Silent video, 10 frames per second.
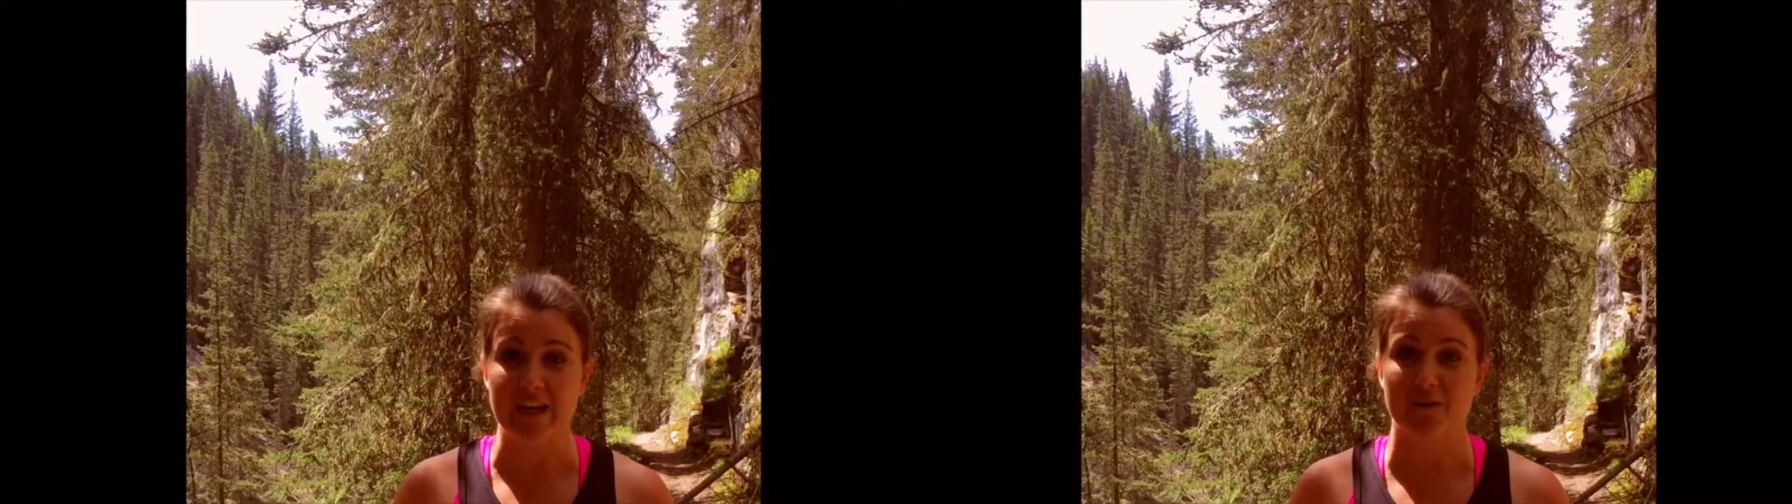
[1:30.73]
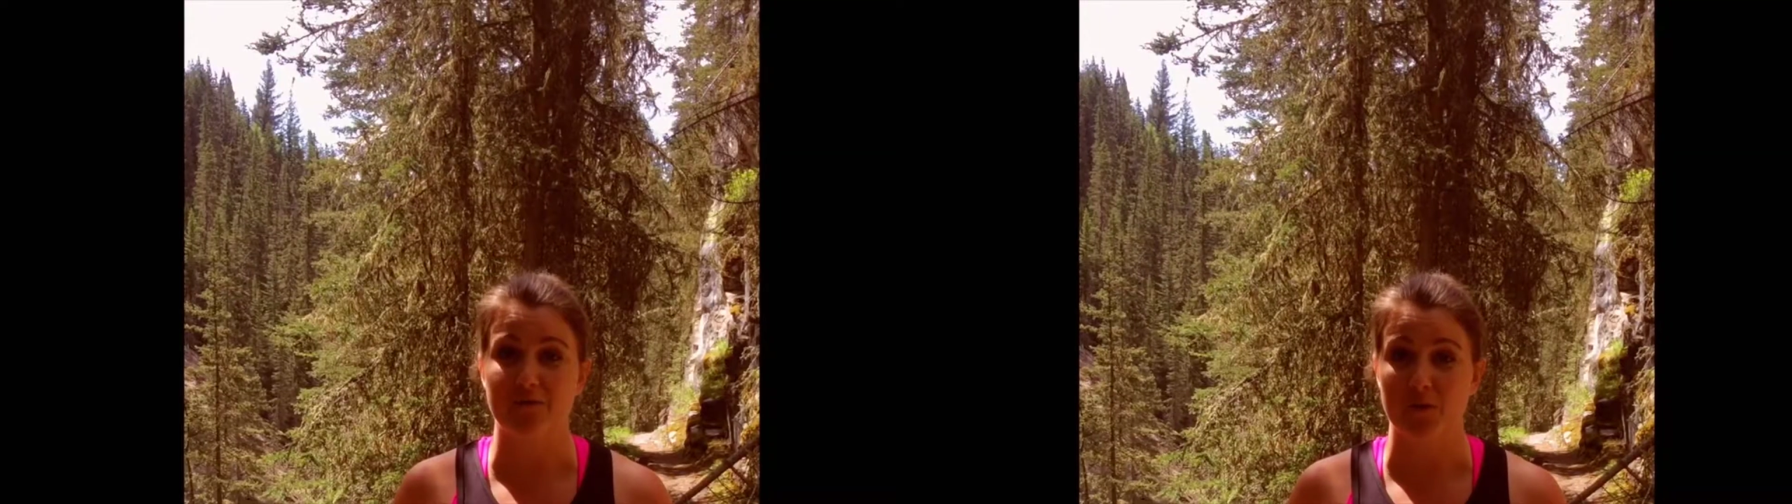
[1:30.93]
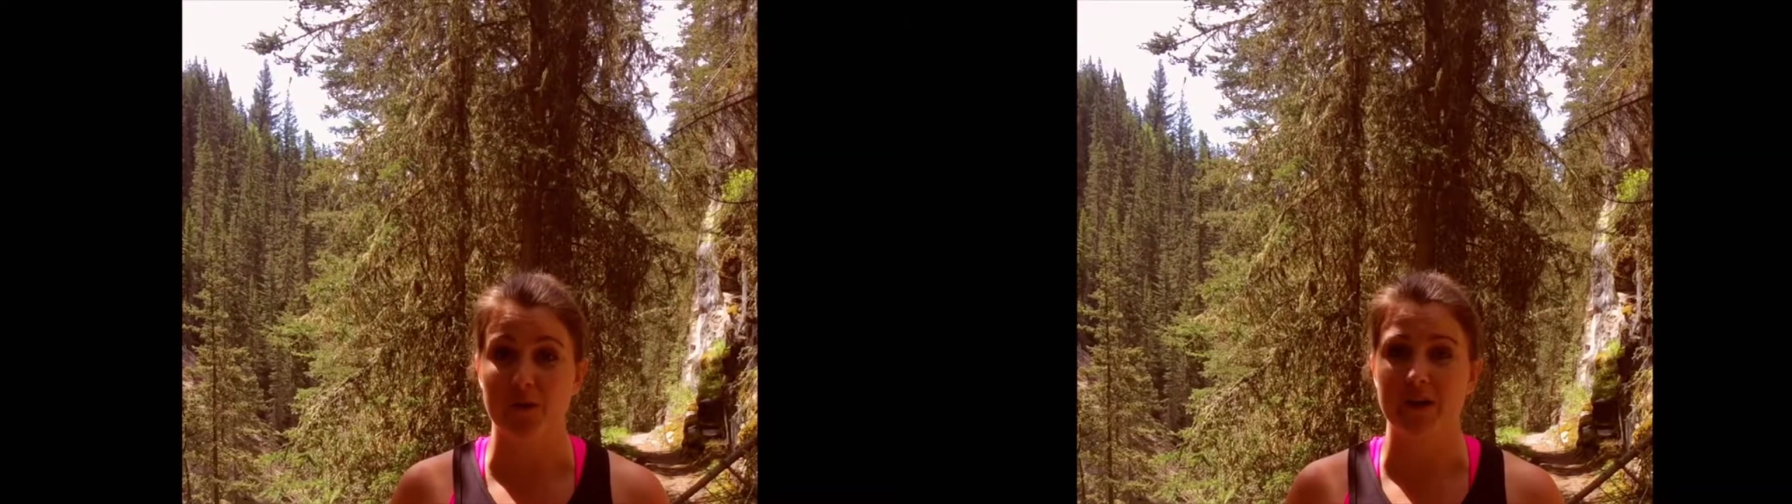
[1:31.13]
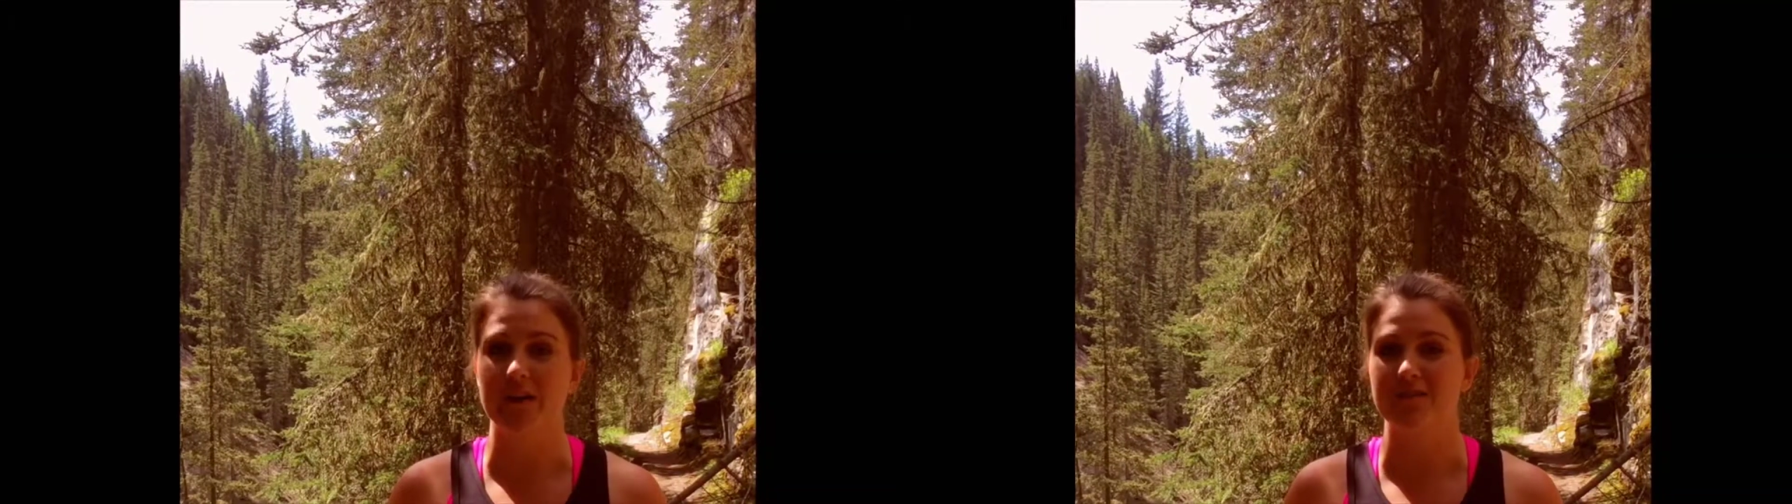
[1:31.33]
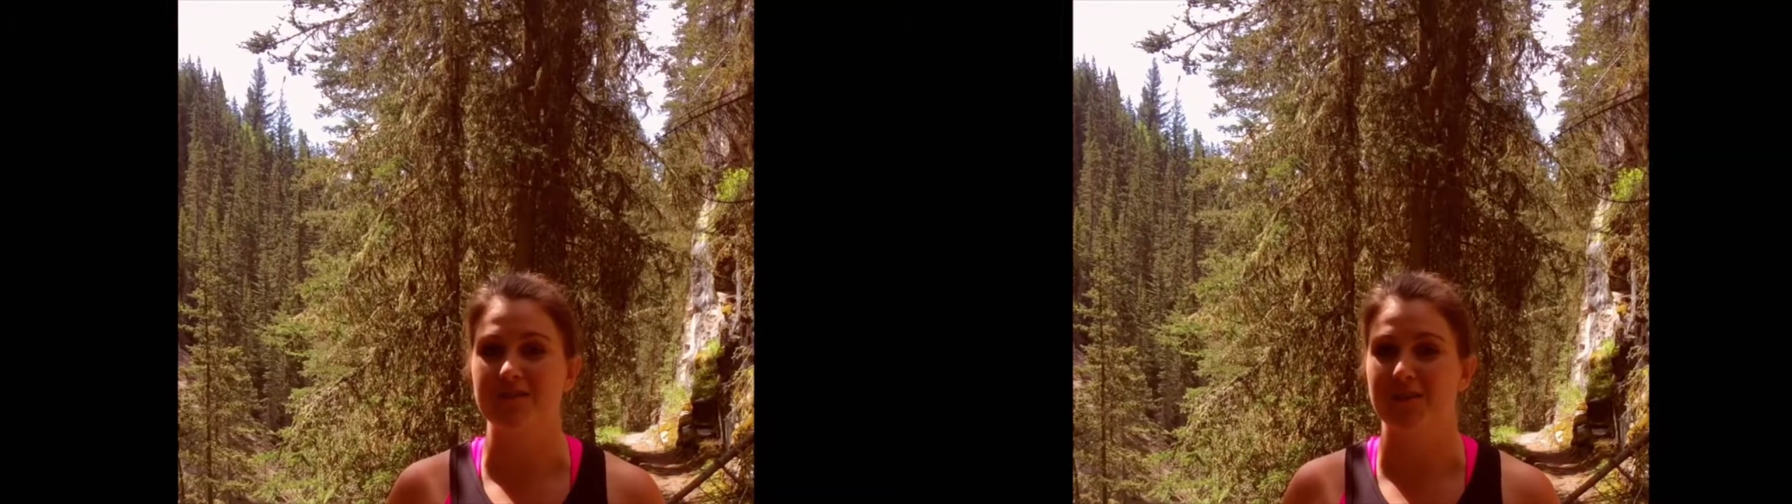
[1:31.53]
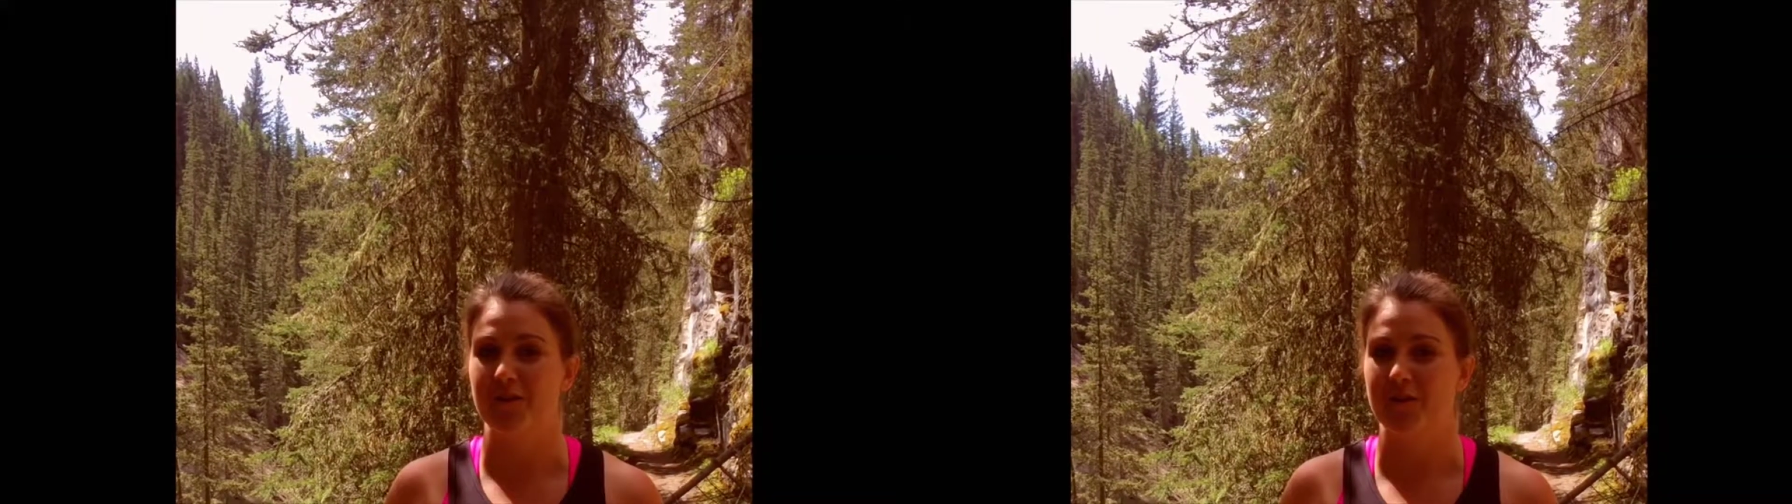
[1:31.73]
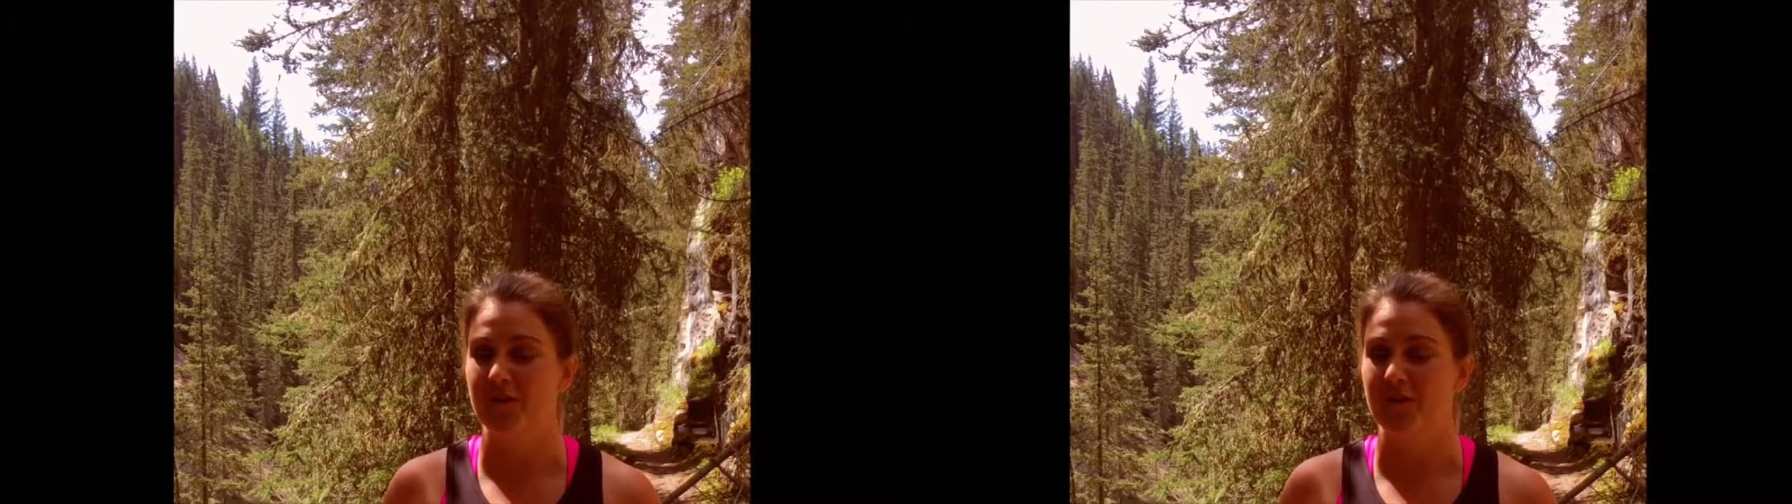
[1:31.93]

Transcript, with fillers: Here 4 years ago,